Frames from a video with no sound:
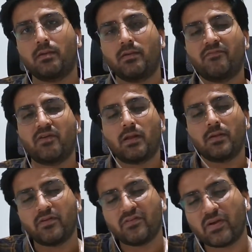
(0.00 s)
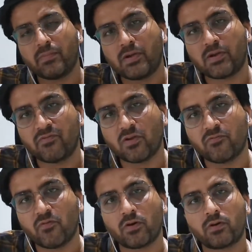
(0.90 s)
If I'm interviewing
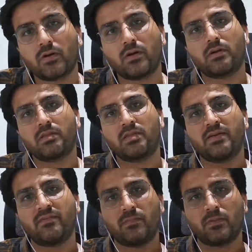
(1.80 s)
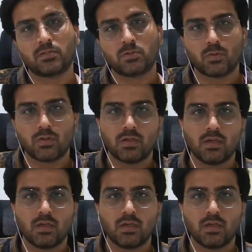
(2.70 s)
for the developer's role,